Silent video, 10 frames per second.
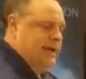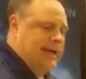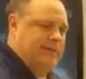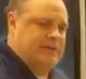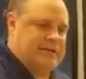
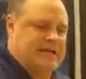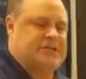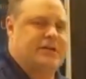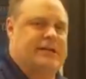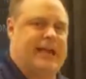and this
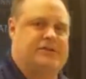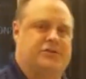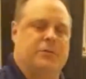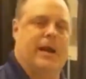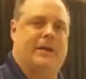actually indicates
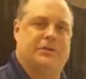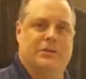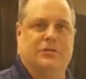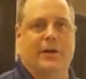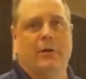direction.
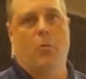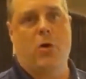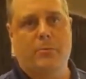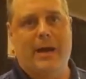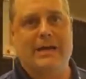So I can
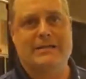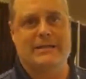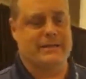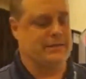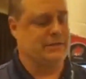walk past
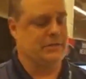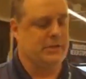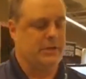this.